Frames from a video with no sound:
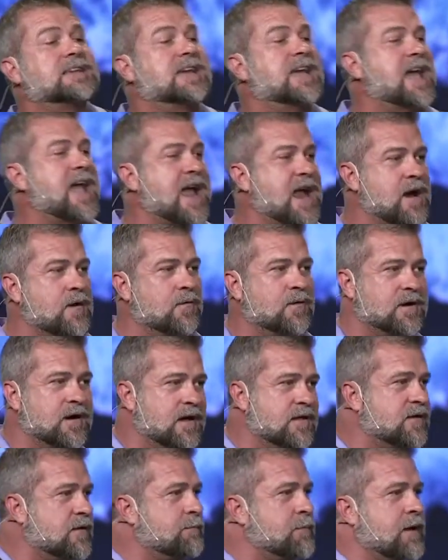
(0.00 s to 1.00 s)
care what
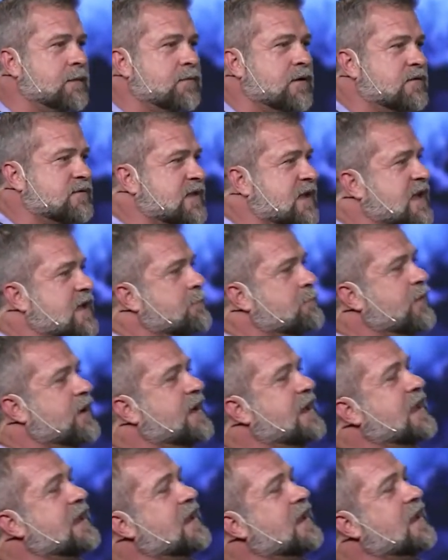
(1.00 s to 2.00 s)
other people think, but
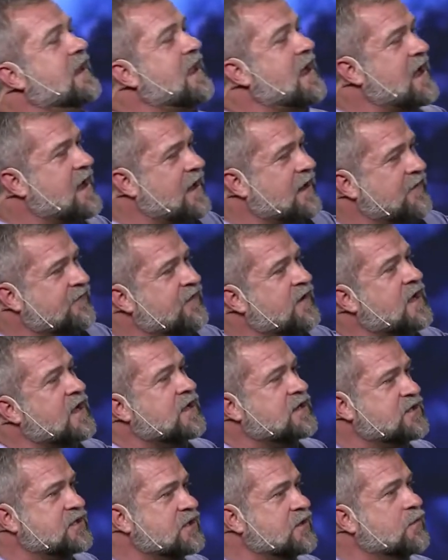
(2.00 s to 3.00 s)
in love,
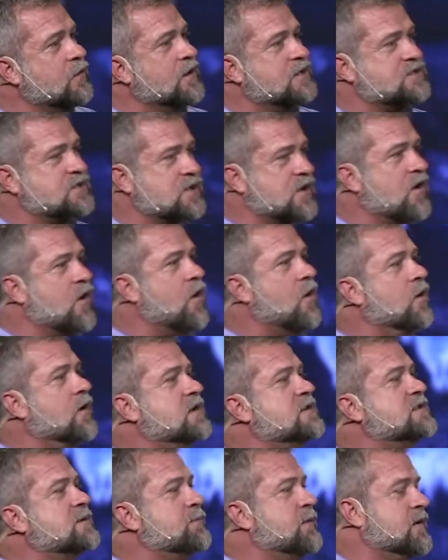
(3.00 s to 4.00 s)
do what your
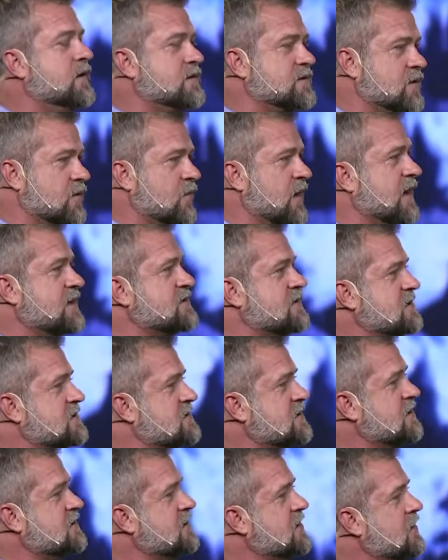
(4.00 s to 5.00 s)
Holy Spirit directs us
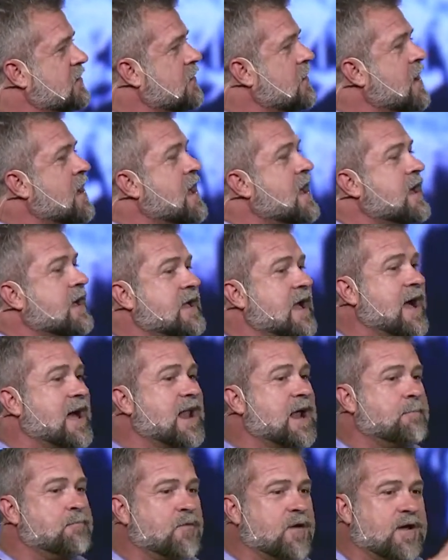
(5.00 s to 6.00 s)
to do. God,
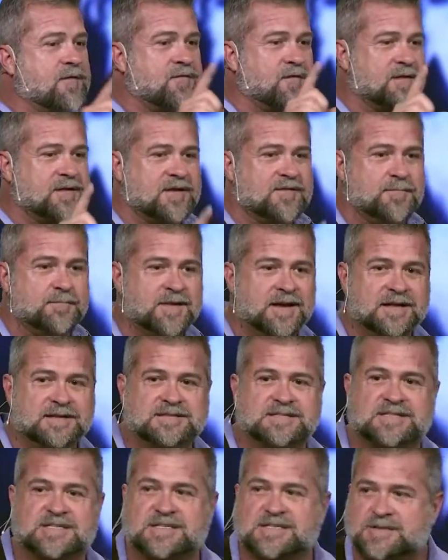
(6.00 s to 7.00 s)
I pray for these
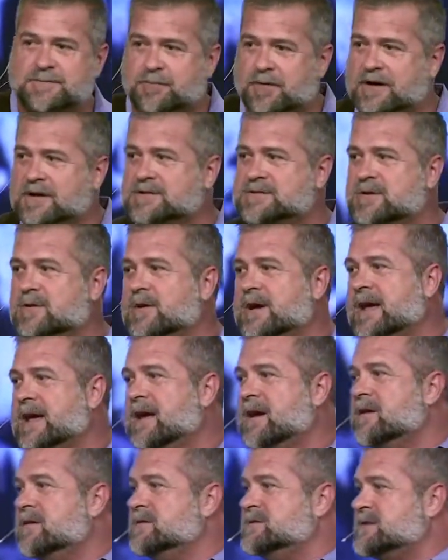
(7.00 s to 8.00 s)
men's spiritual
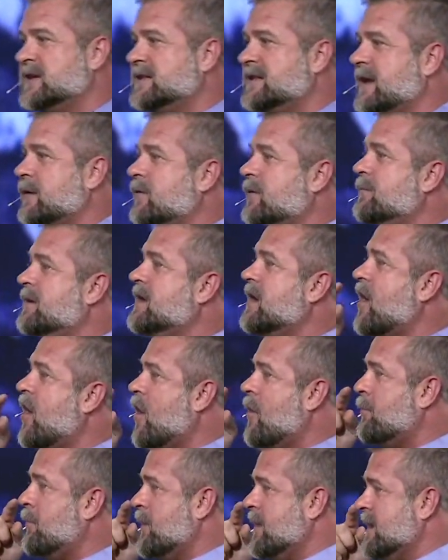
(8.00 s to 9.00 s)
ears, that they would be
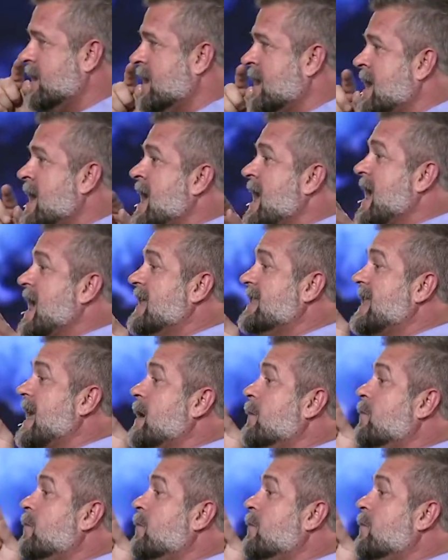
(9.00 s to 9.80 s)
open and they